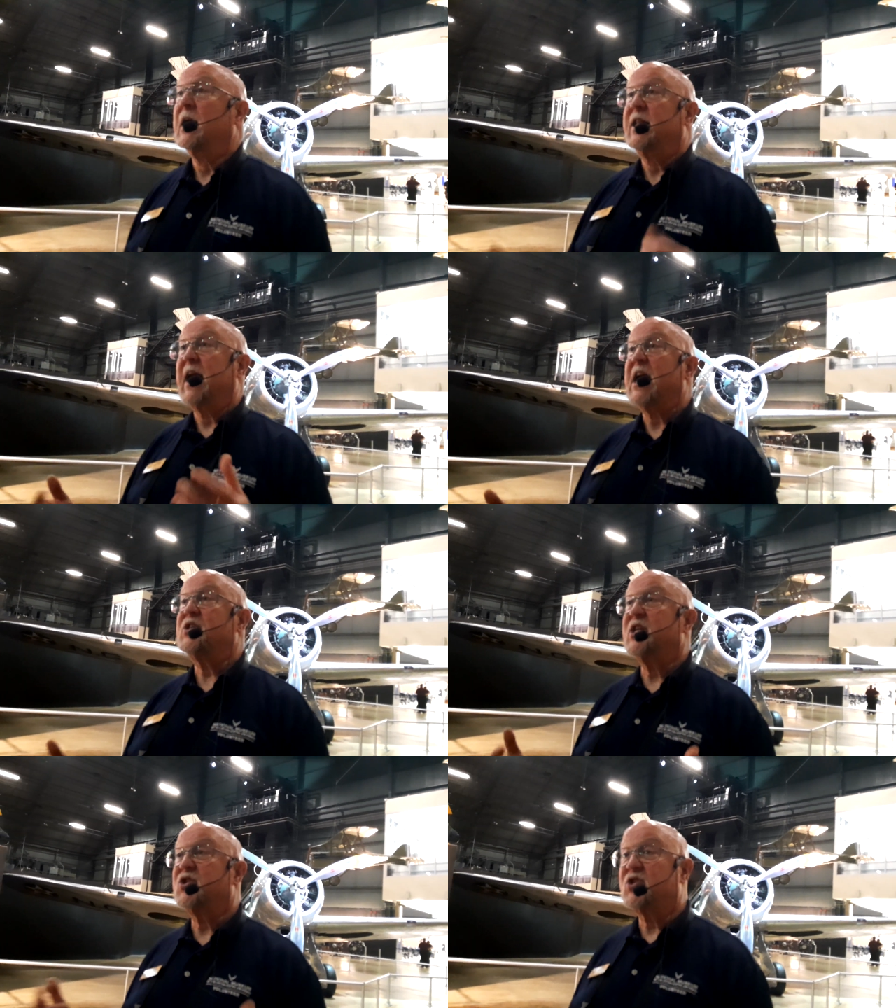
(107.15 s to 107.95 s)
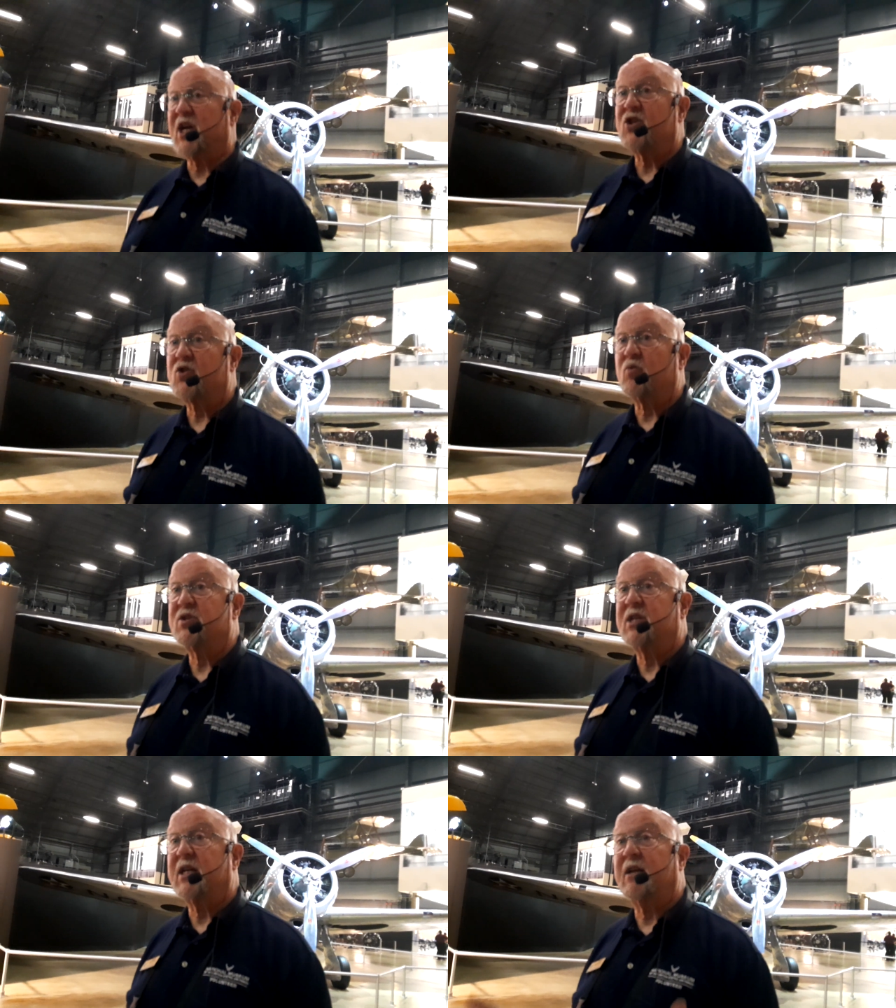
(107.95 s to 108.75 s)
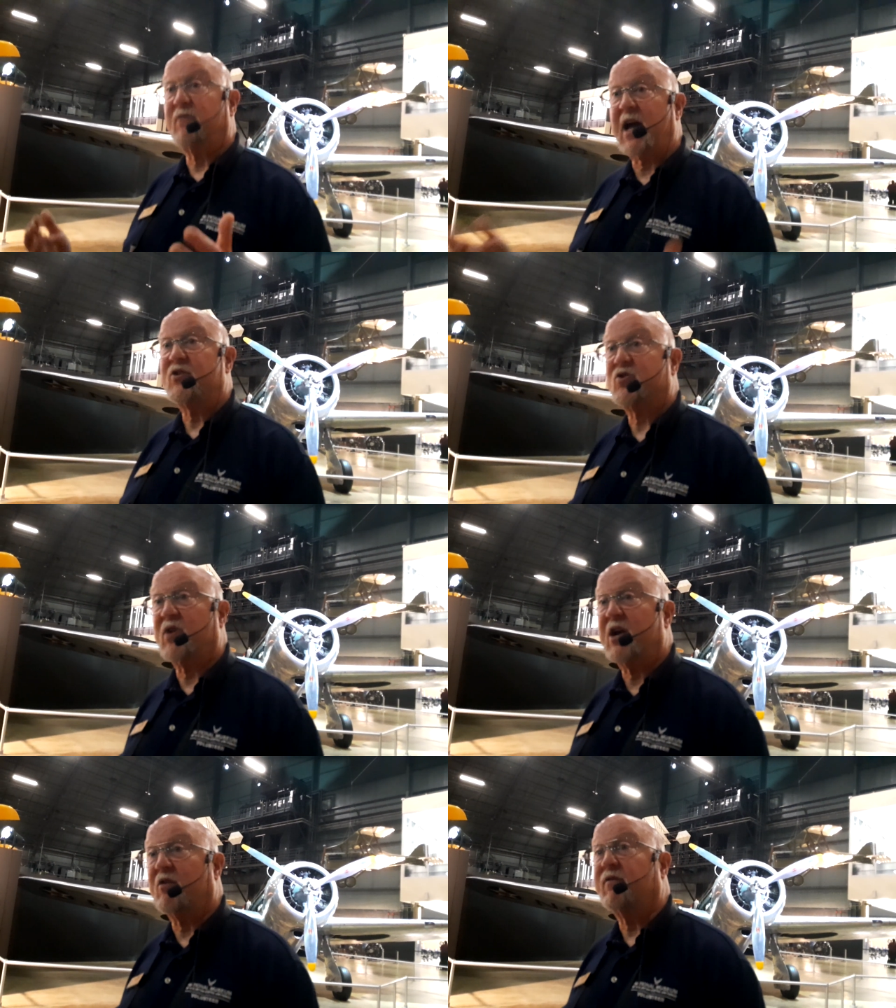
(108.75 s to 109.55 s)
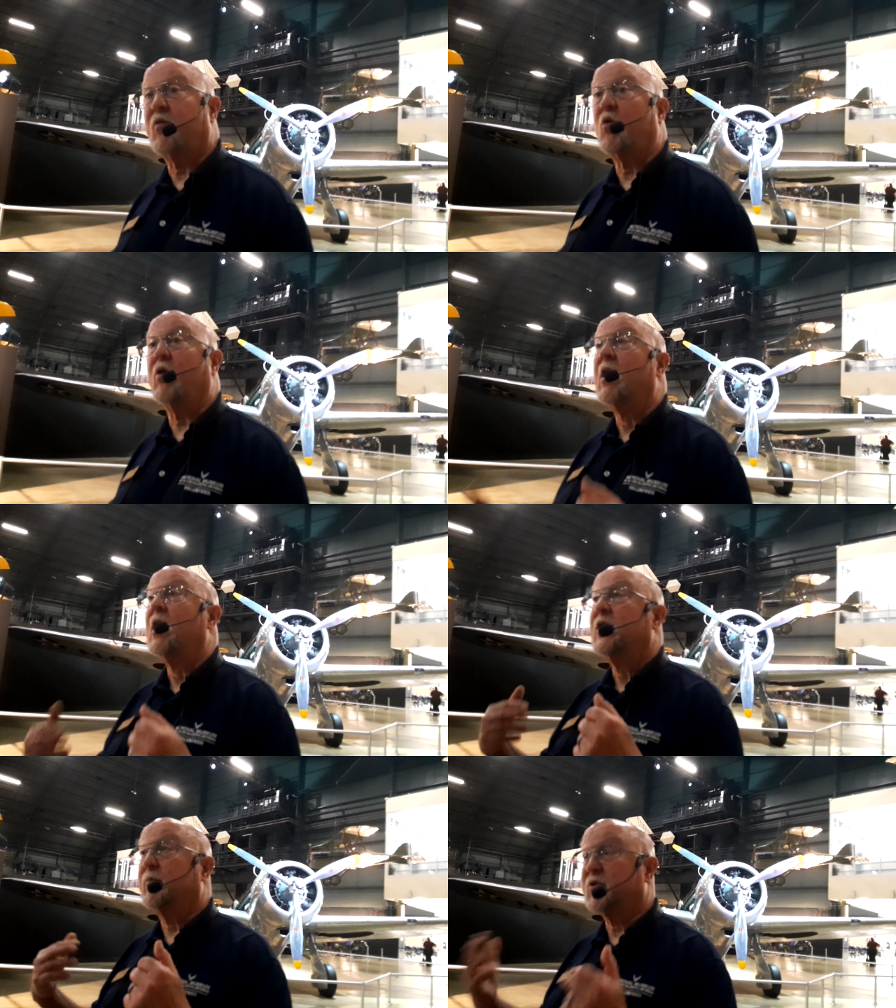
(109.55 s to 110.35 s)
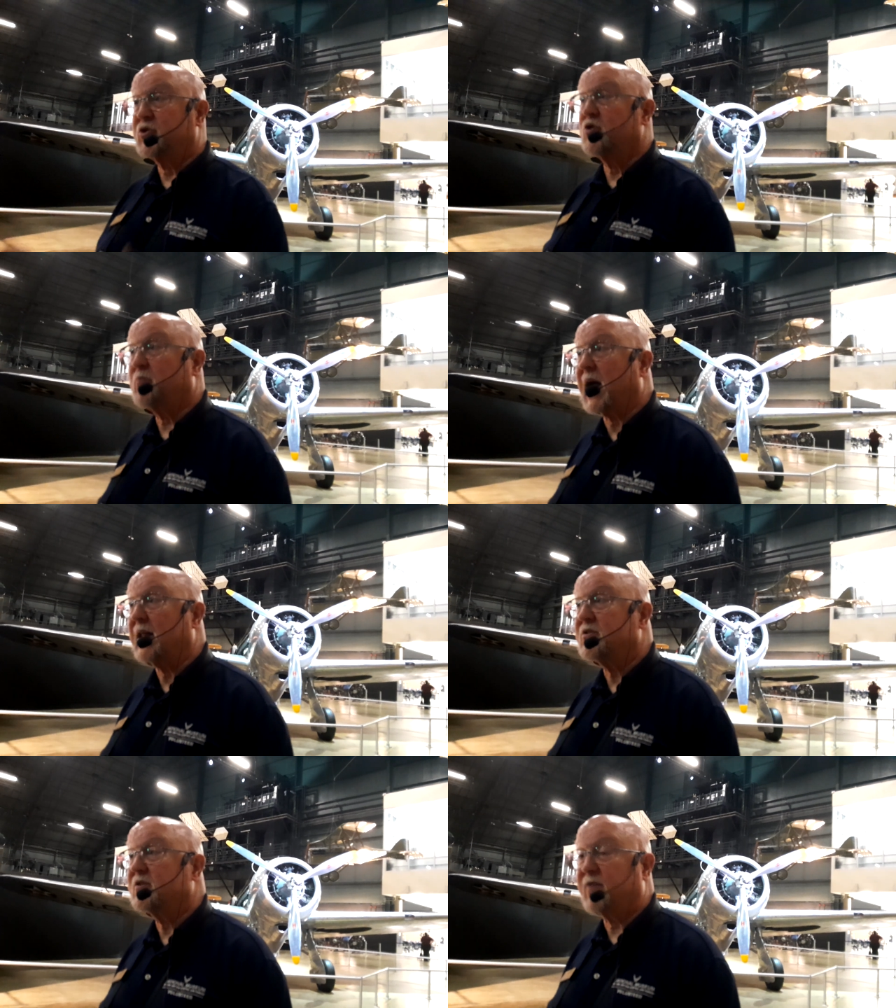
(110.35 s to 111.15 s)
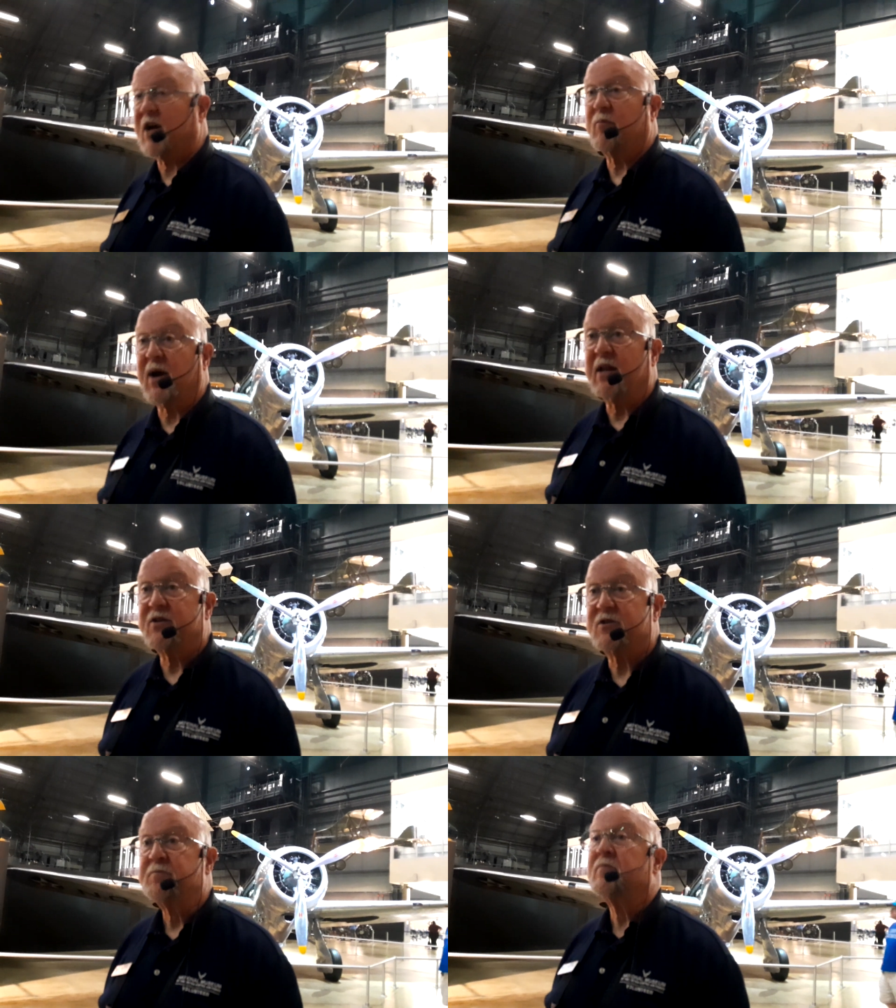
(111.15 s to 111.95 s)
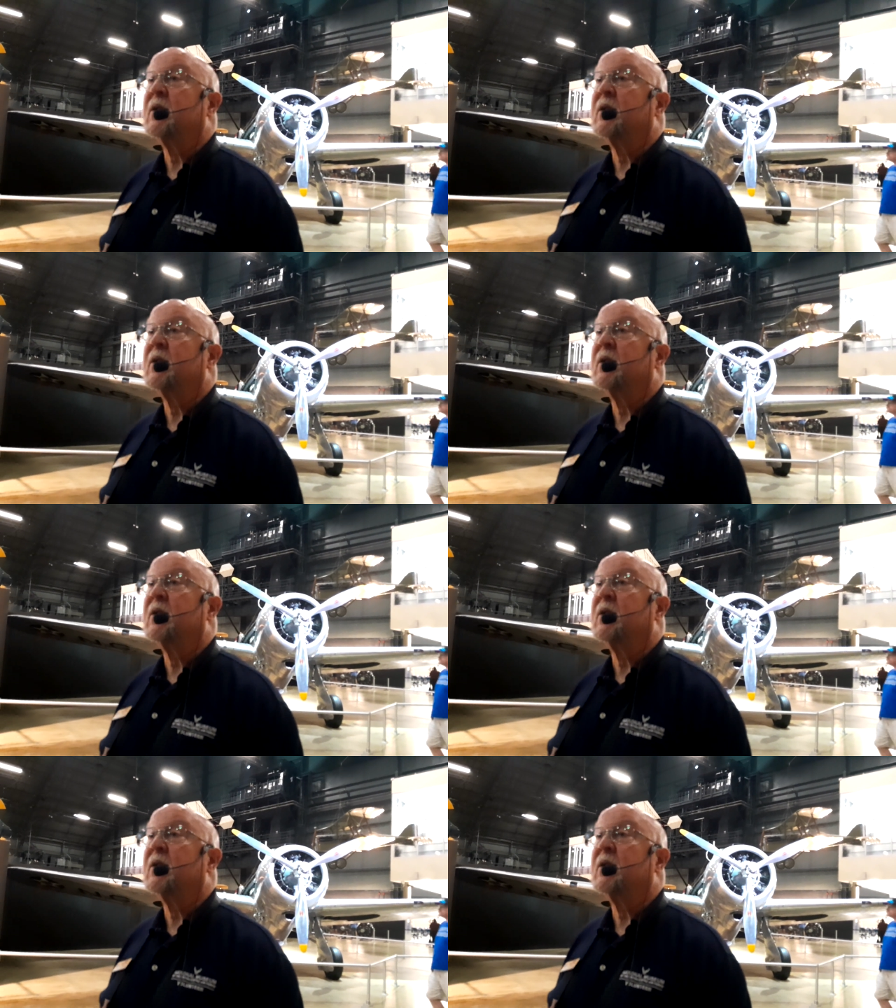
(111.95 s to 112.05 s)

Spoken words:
The AT-6 was the advanced trainer for the pursuit pilots, the fighter pilots.